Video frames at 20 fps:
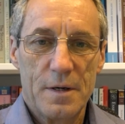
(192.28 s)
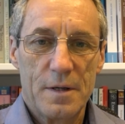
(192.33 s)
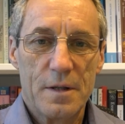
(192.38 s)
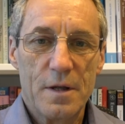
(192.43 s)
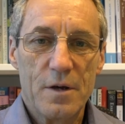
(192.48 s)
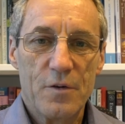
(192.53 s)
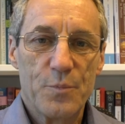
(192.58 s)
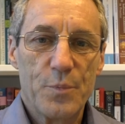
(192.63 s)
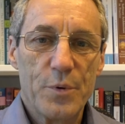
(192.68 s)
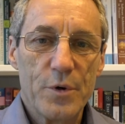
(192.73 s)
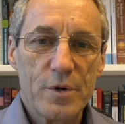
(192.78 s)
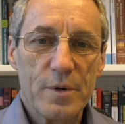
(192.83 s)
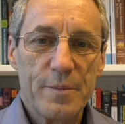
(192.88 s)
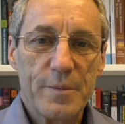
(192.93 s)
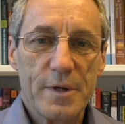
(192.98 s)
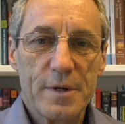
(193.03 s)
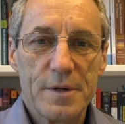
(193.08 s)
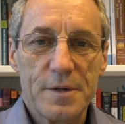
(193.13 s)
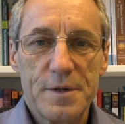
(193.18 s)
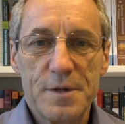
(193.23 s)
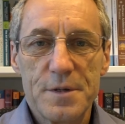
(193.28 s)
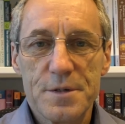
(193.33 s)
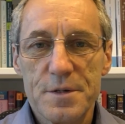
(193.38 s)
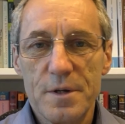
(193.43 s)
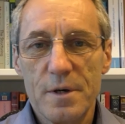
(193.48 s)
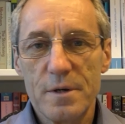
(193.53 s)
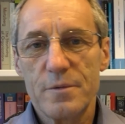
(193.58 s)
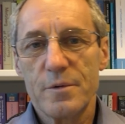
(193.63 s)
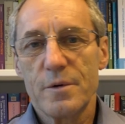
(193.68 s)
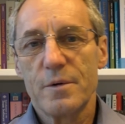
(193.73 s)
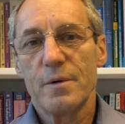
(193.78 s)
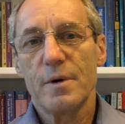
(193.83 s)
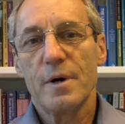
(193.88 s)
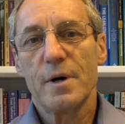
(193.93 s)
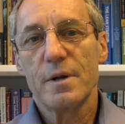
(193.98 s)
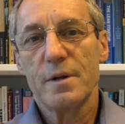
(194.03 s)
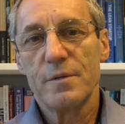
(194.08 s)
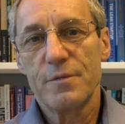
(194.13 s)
Now, portability is not required.